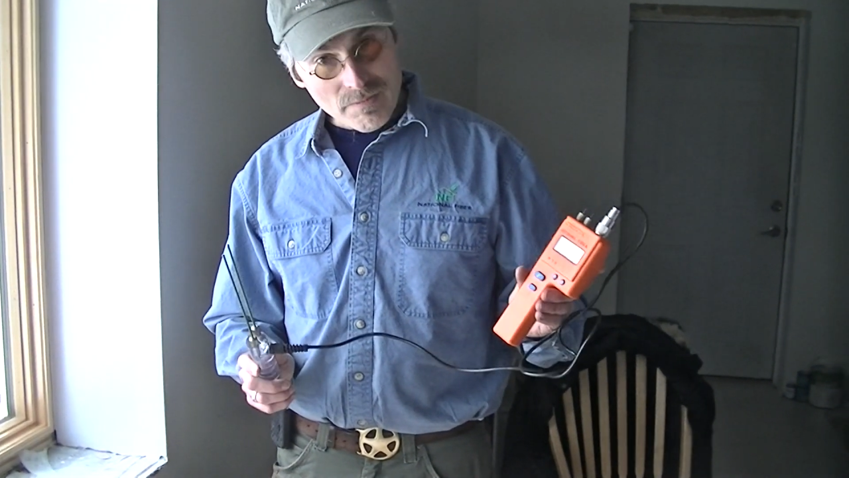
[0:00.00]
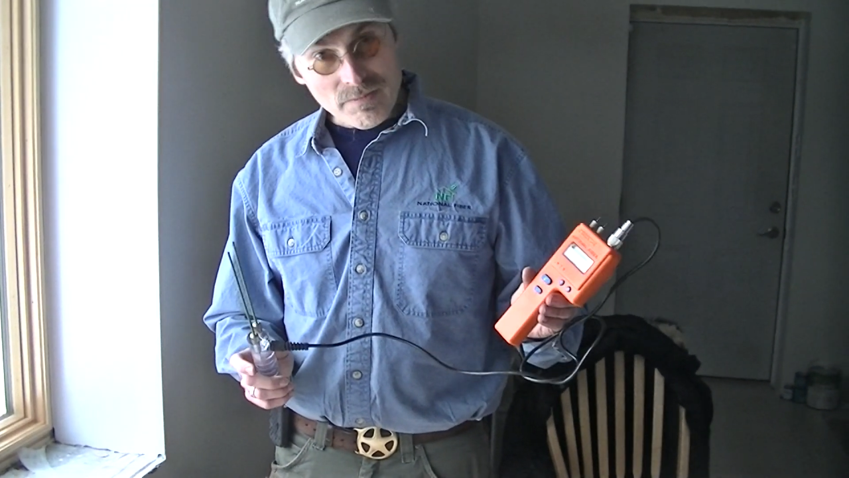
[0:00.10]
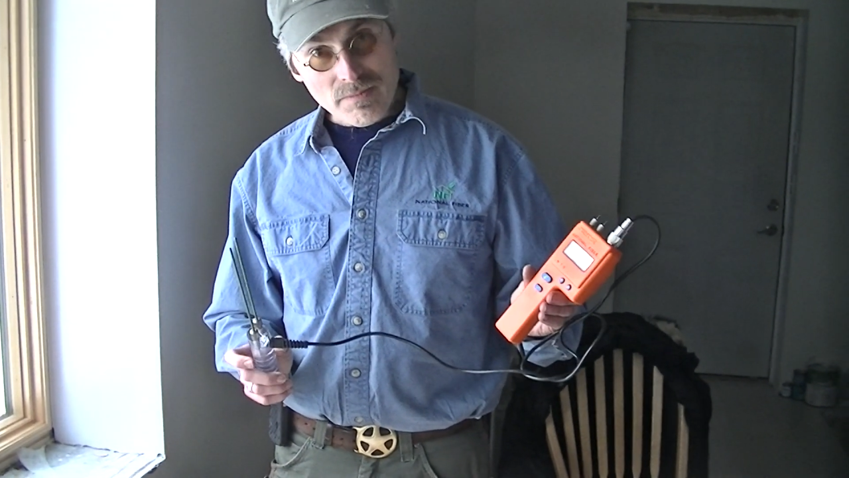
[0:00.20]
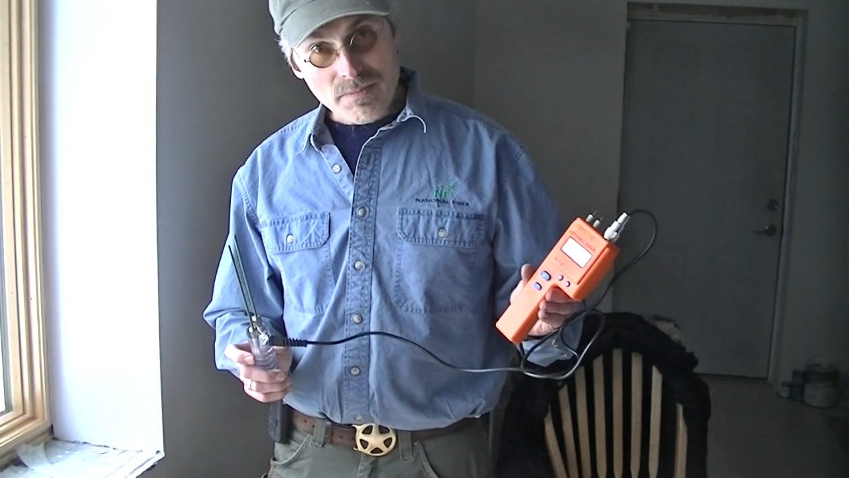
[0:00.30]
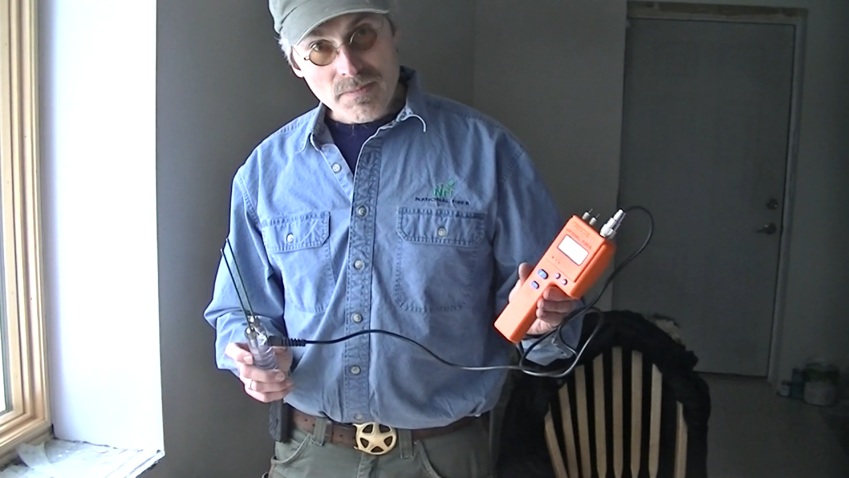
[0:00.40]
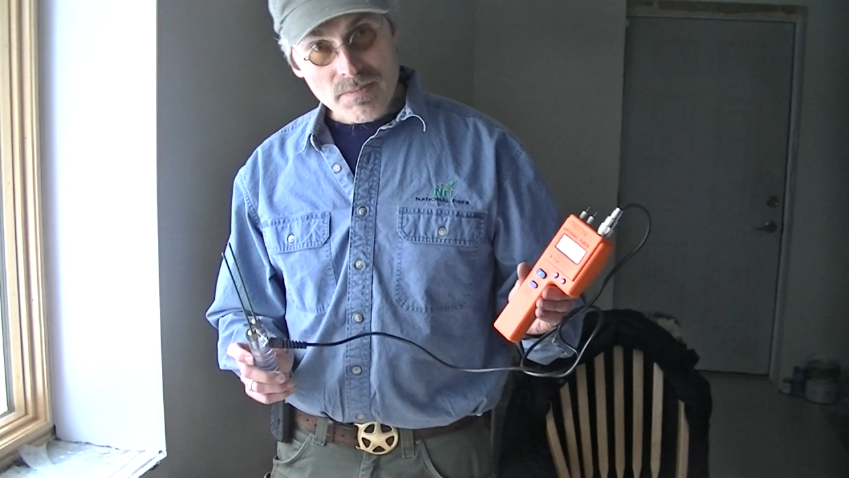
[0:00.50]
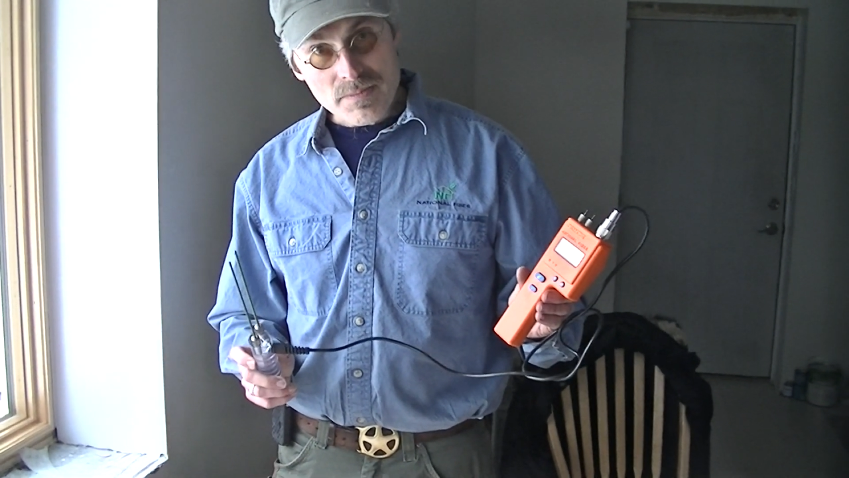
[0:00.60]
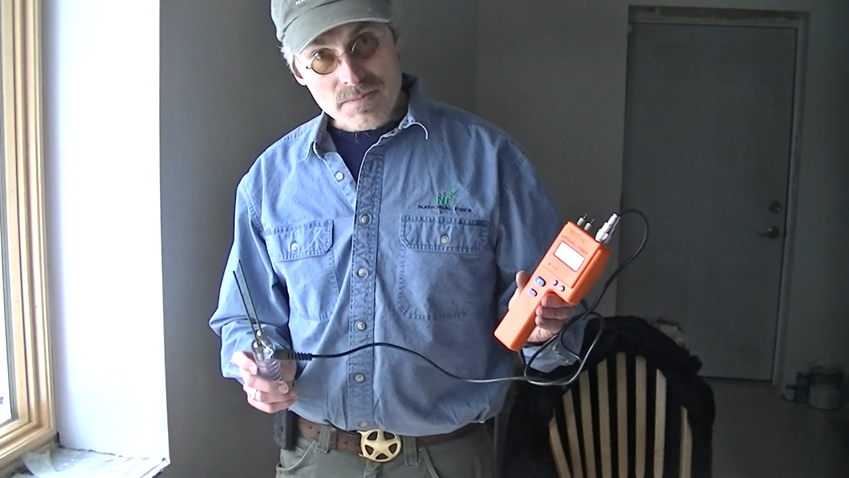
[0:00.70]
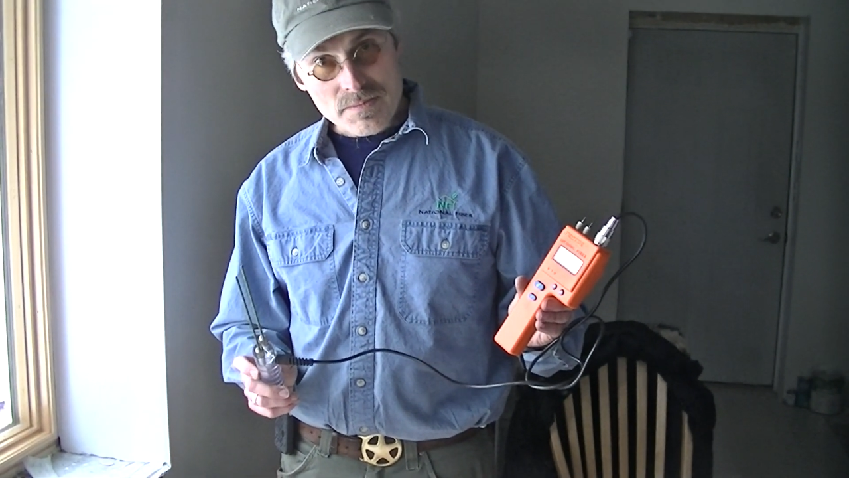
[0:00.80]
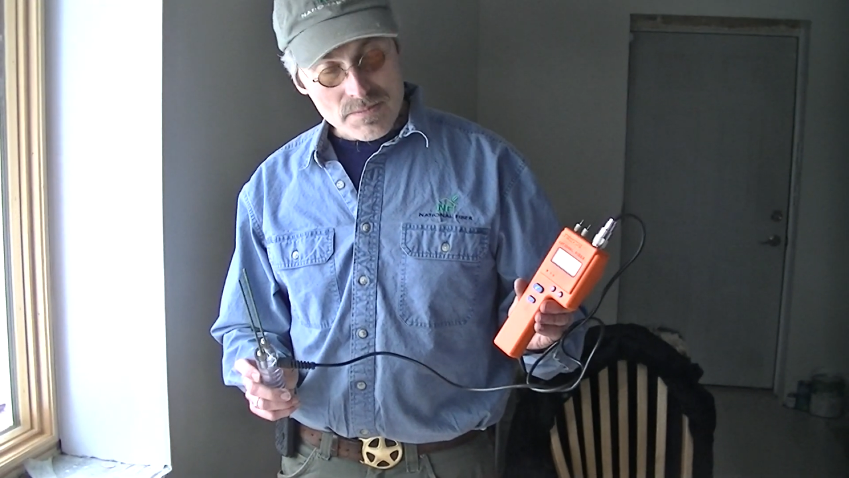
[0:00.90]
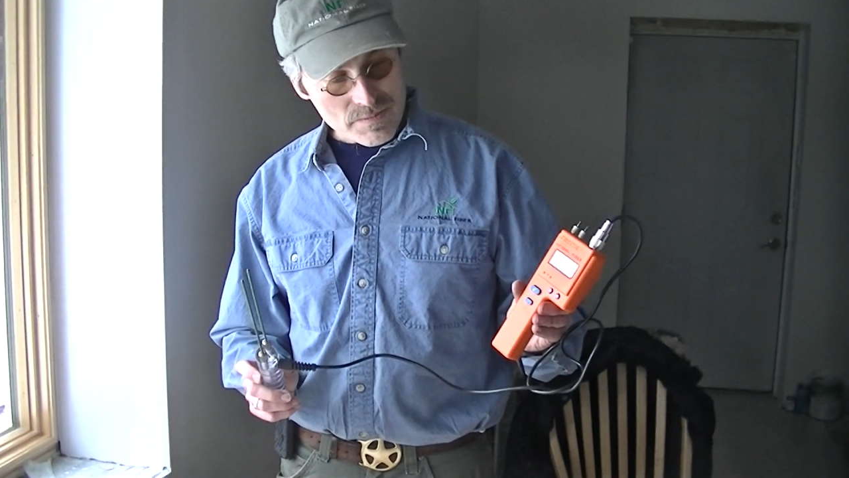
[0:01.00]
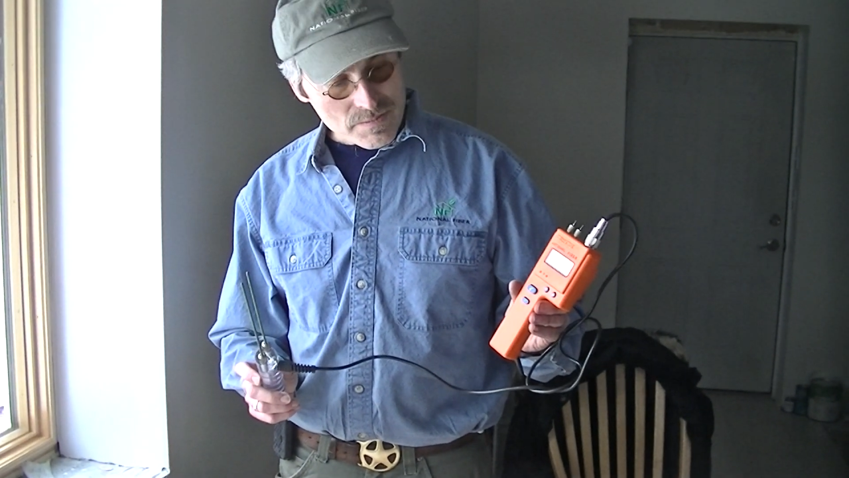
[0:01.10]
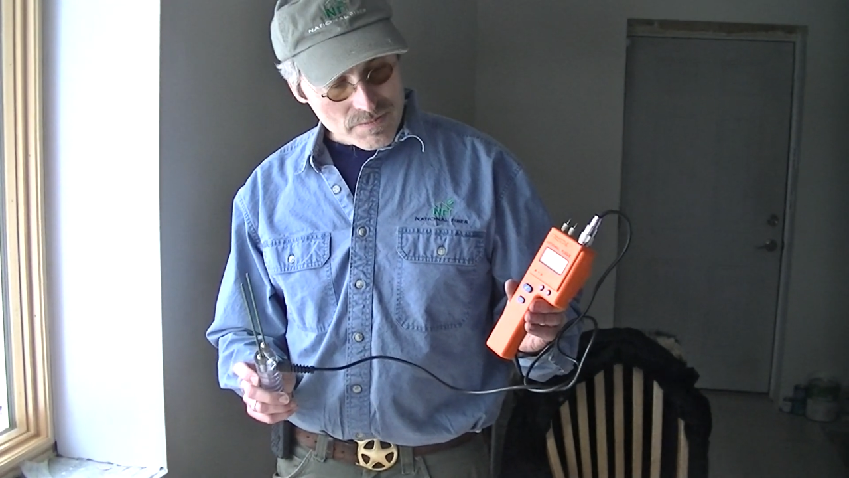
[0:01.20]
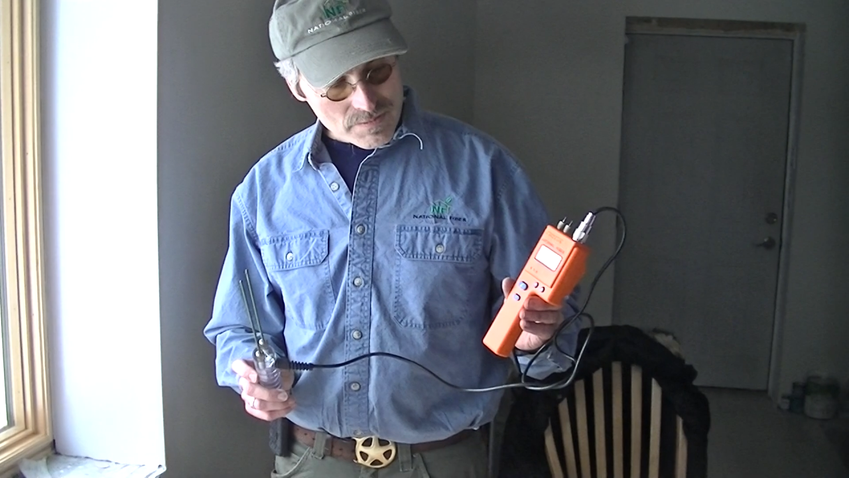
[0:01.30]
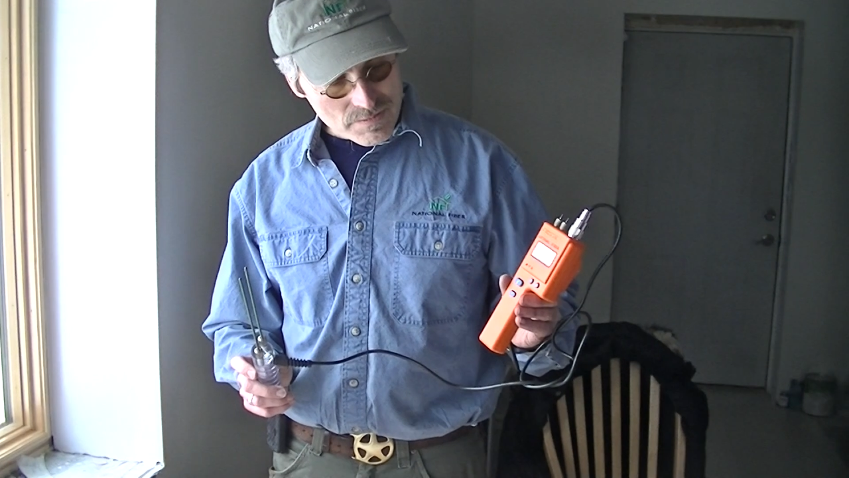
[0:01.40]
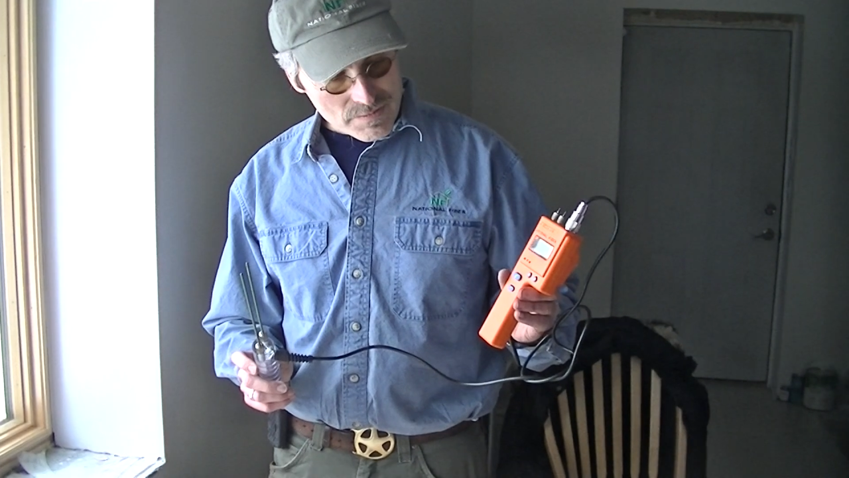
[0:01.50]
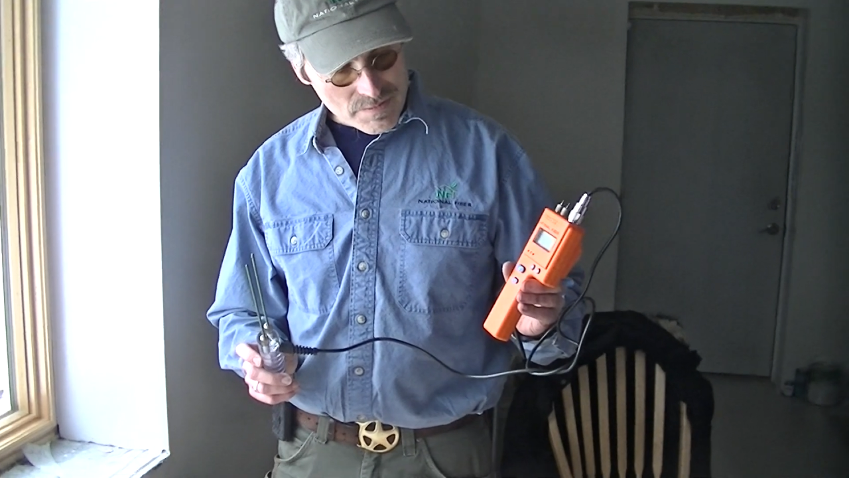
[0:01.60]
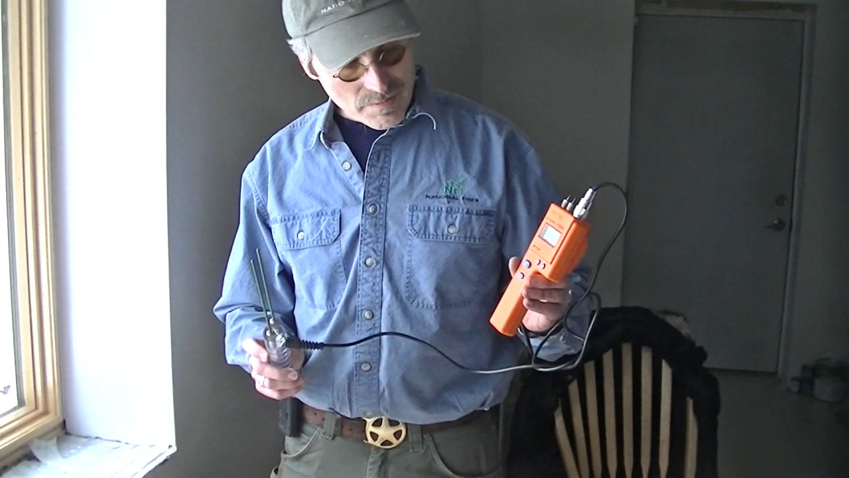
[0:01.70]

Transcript: uh, moisture levels inside